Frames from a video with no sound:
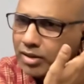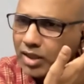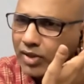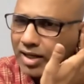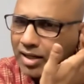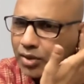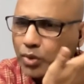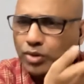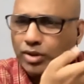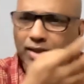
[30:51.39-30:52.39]
Jawaharlal
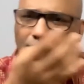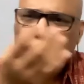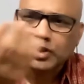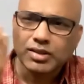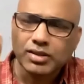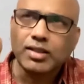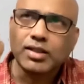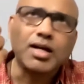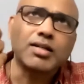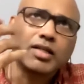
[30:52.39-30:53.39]
Nehru said, see, the
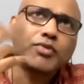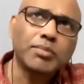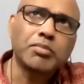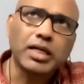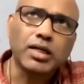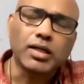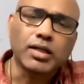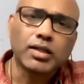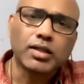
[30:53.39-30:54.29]
country we are making,